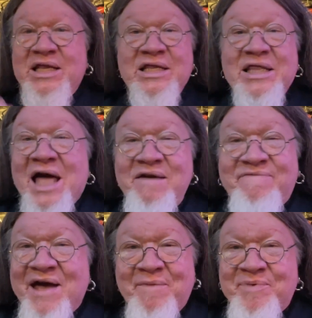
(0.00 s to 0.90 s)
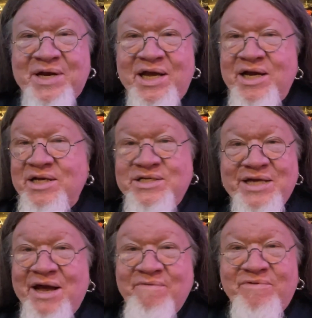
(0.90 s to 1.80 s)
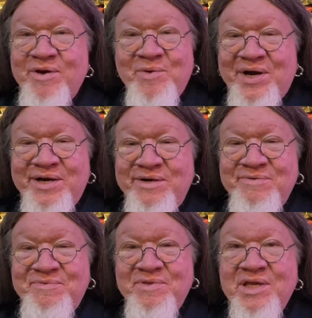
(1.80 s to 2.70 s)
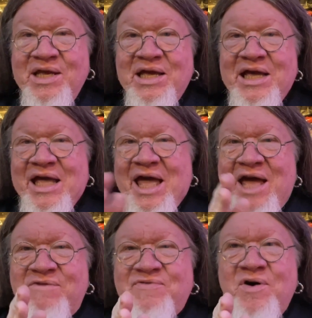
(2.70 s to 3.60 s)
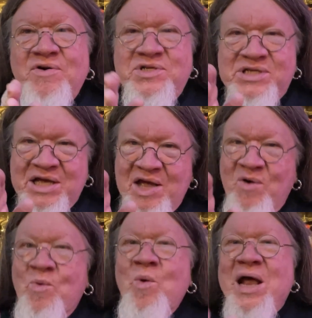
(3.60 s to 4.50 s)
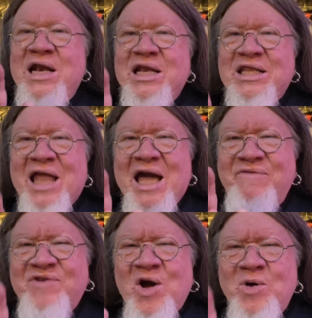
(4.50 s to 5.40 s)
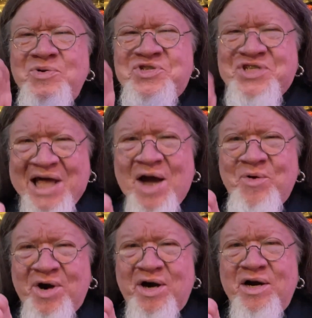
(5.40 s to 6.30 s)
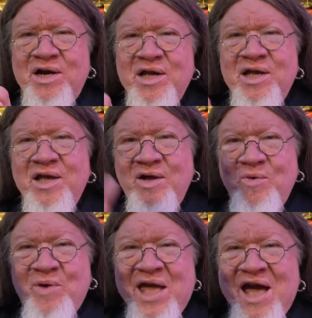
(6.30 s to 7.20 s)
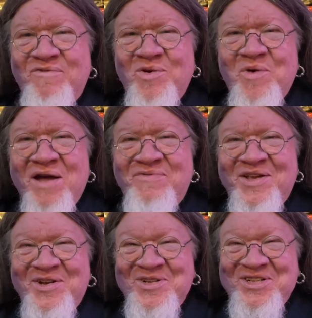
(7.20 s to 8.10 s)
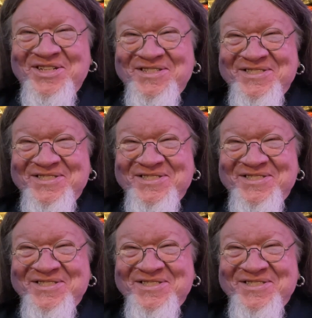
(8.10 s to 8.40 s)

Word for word: Life happening to everyone. And folks, when life goes sour, we have a refuge.